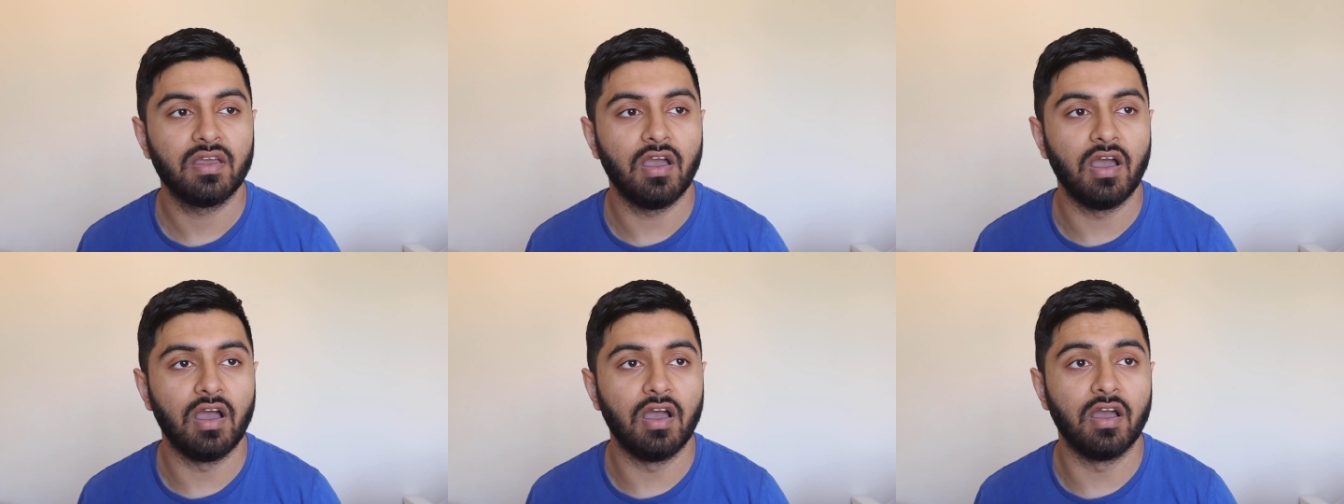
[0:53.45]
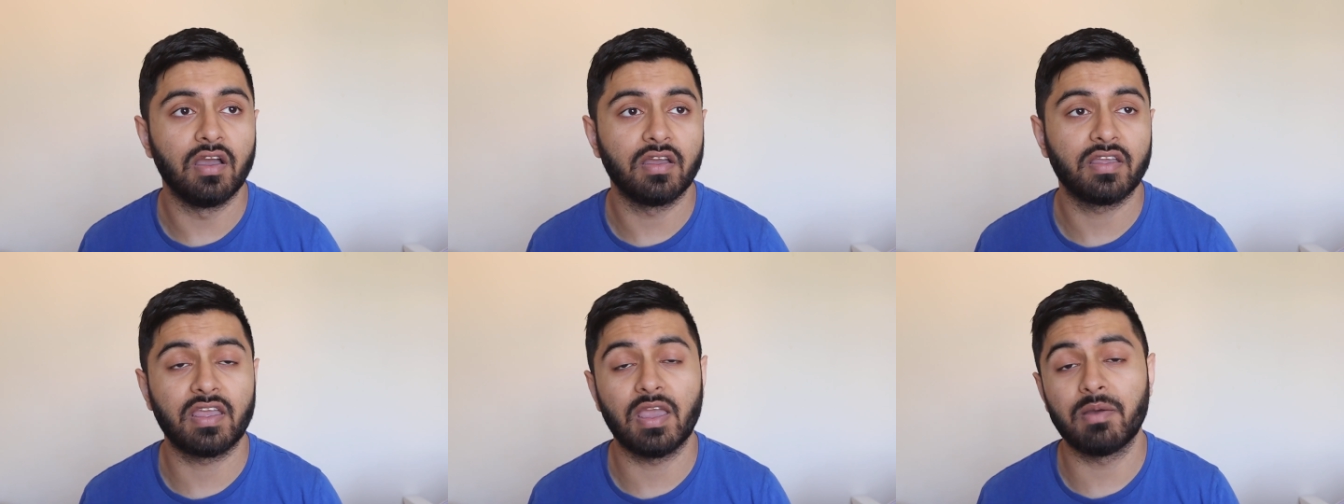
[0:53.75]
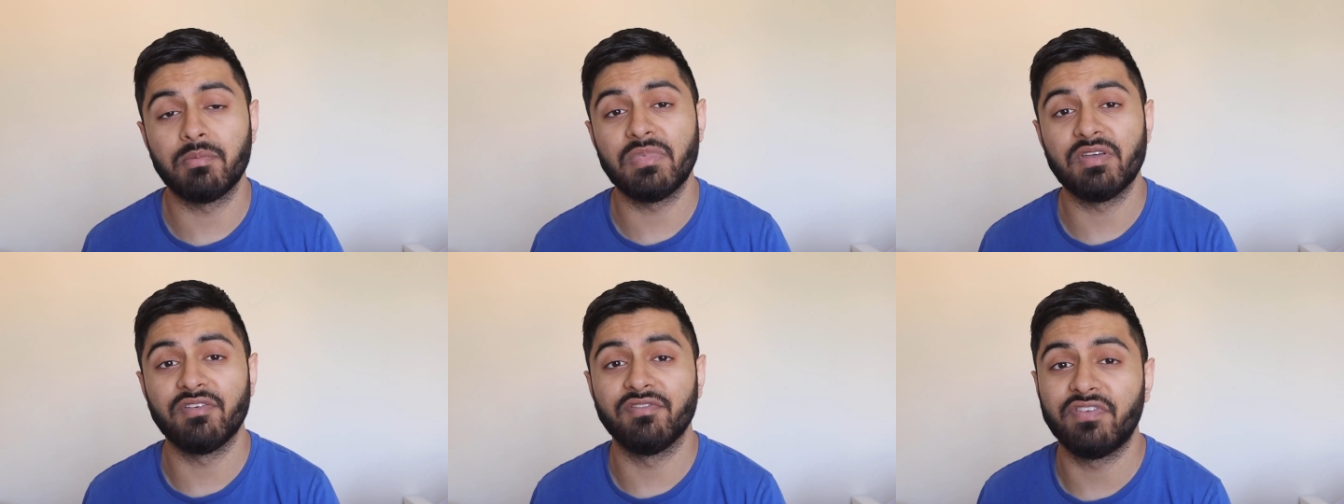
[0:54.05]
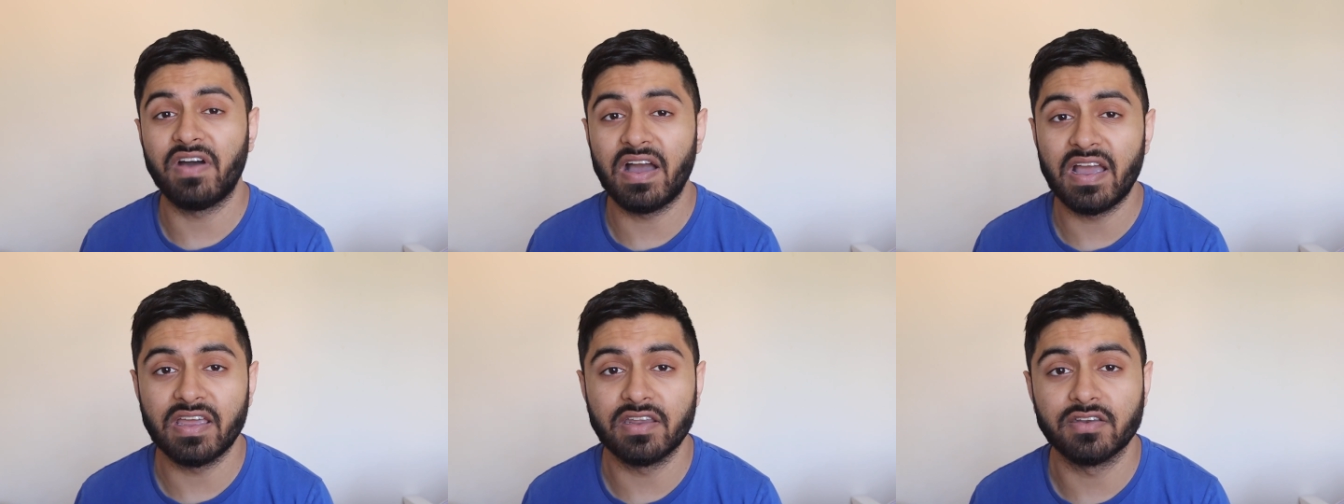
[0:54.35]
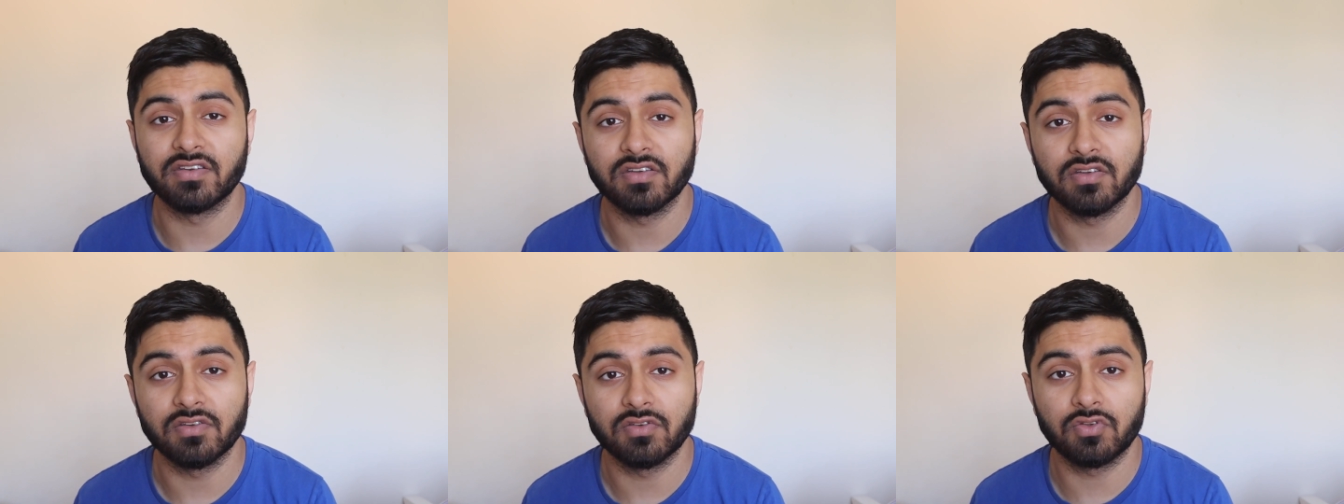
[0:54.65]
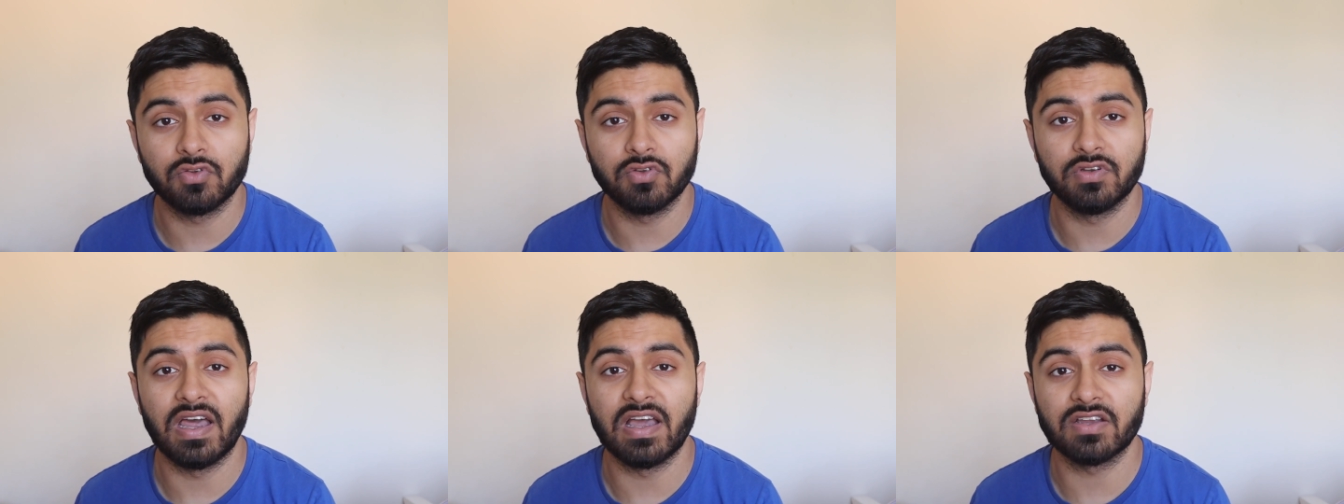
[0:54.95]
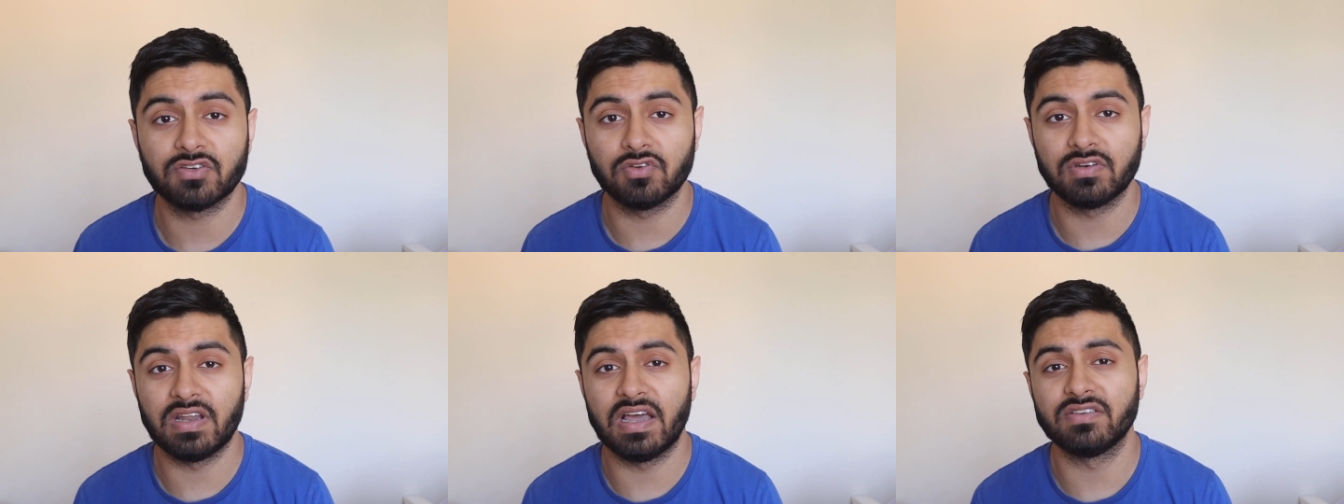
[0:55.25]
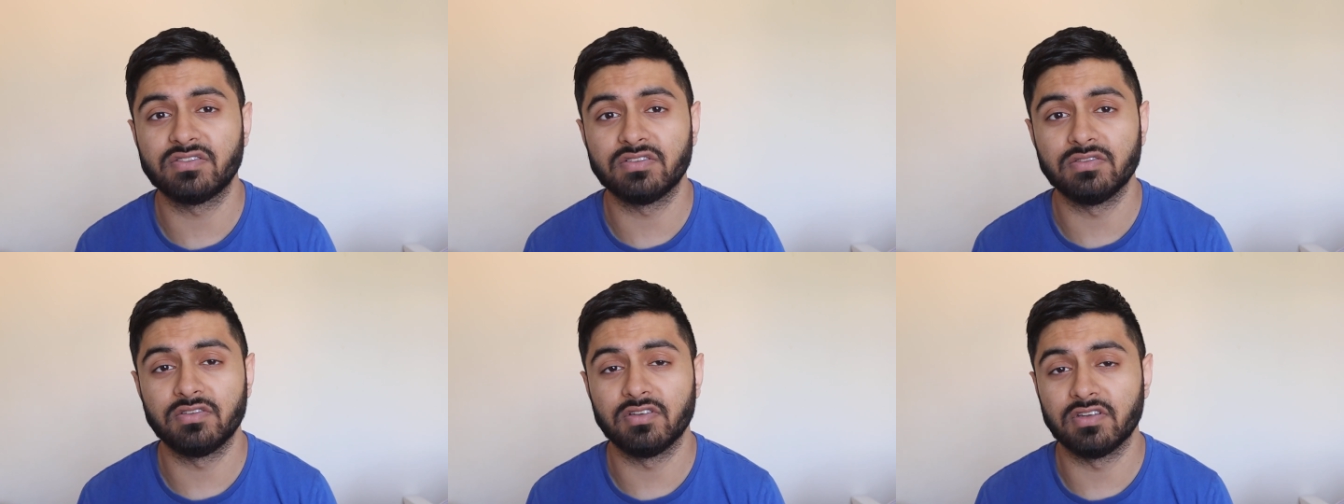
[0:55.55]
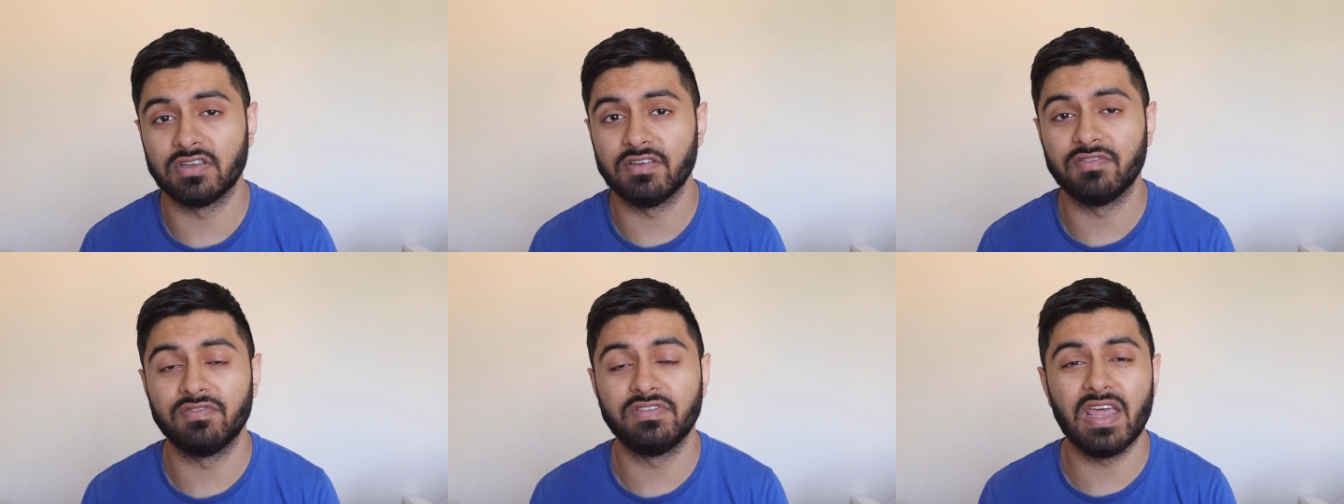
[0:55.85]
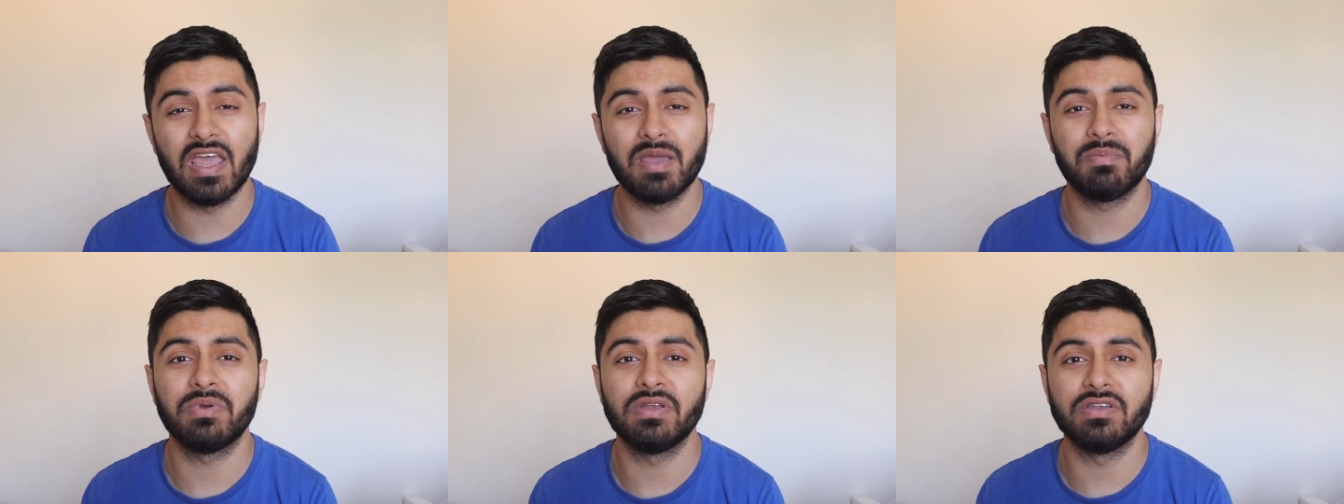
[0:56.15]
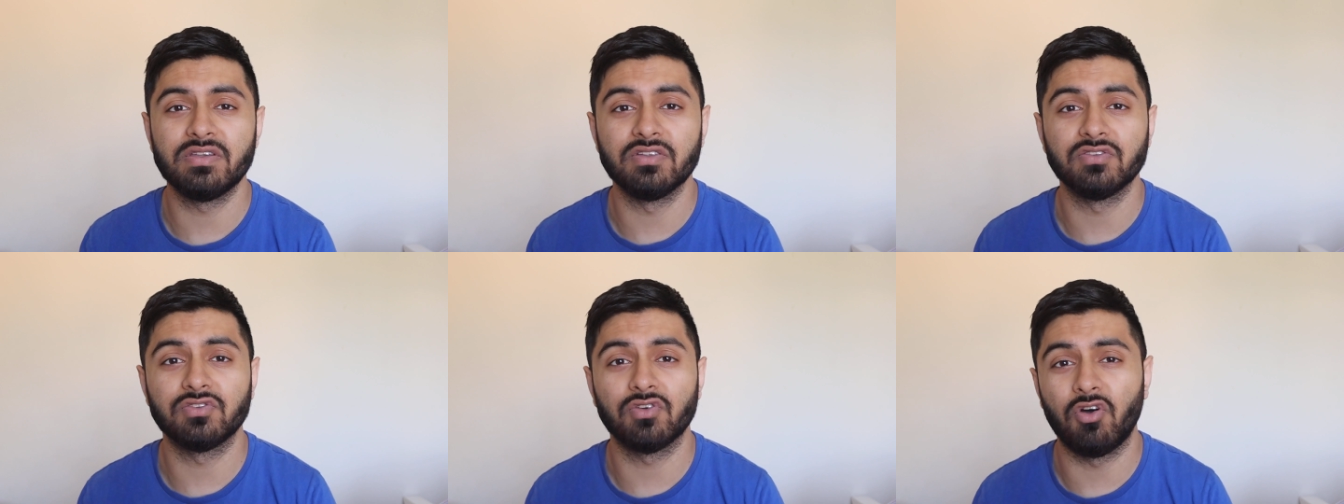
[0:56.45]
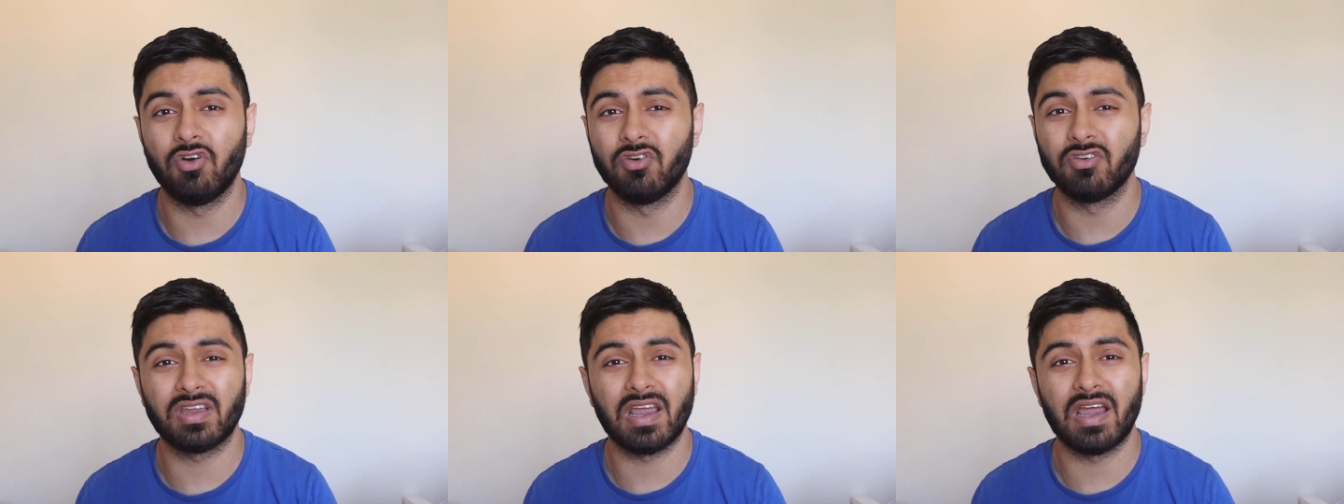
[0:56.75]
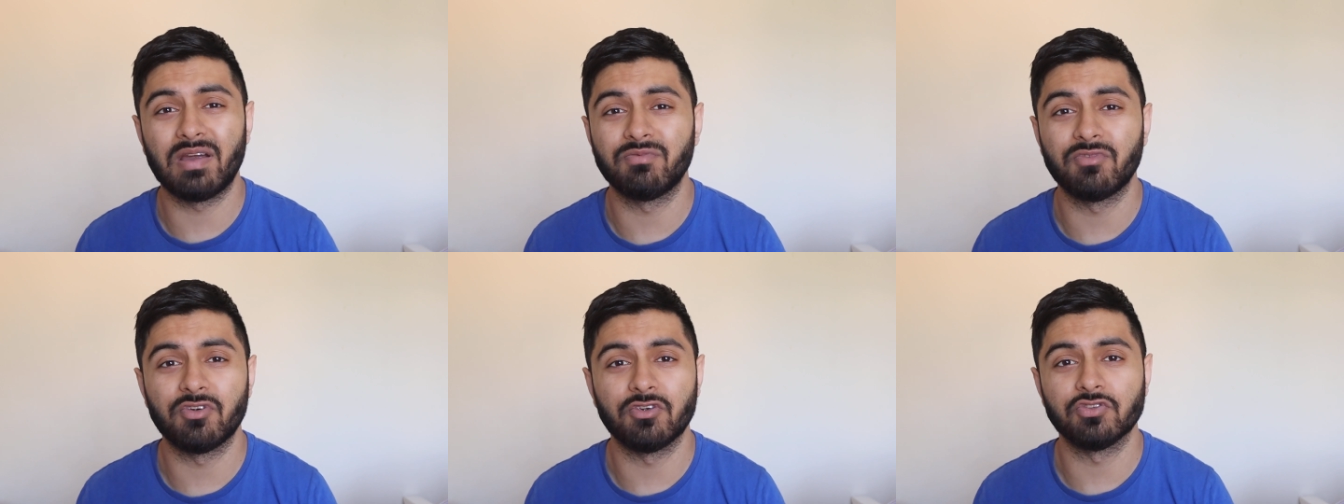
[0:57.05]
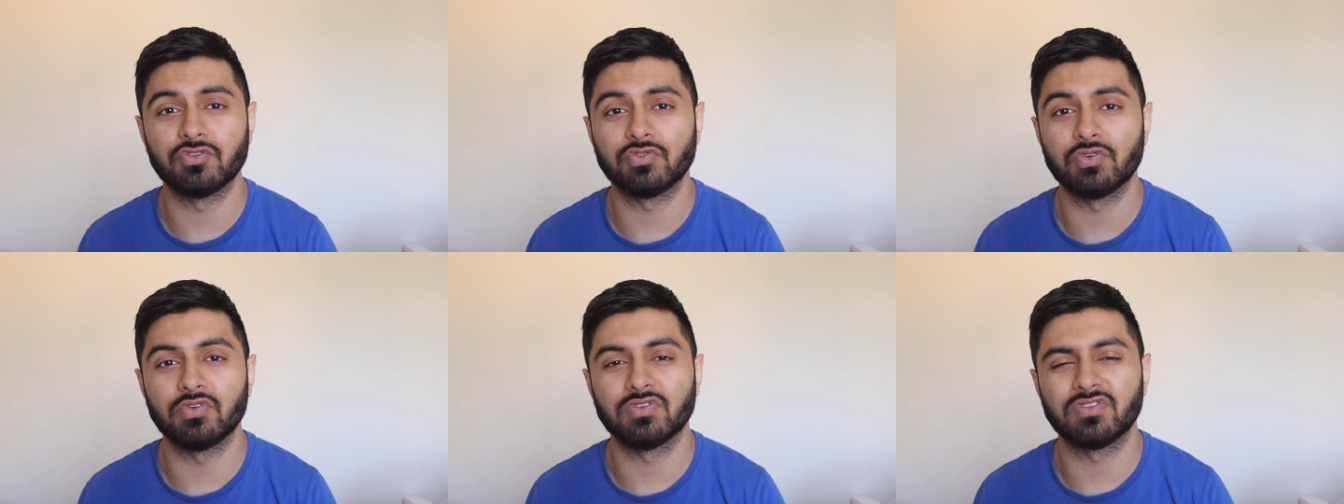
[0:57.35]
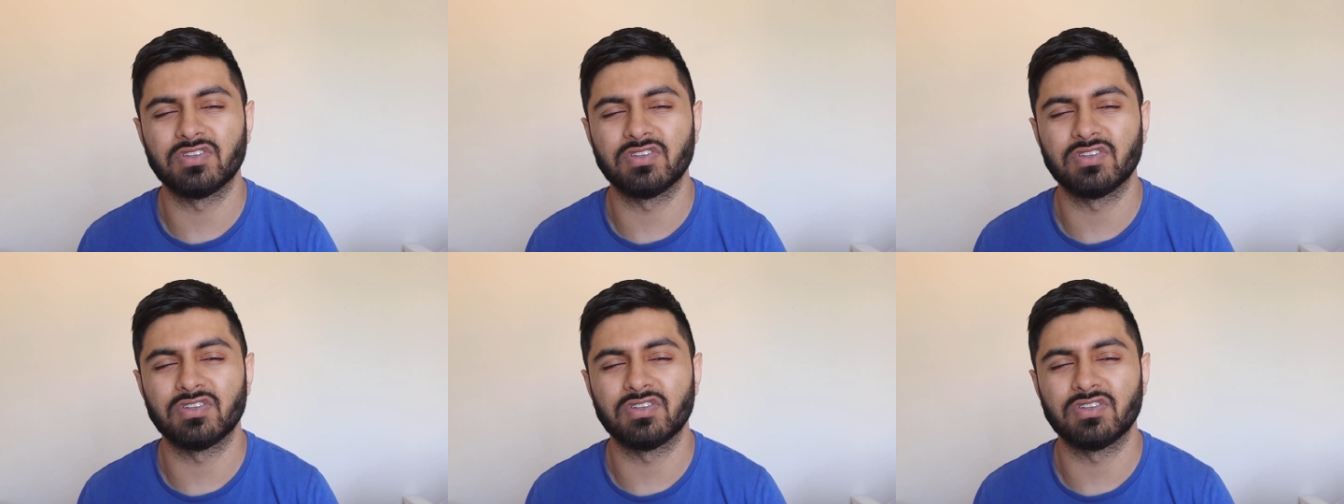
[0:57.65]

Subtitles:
can be invited to the actual live stream to give their opinions on camera as well.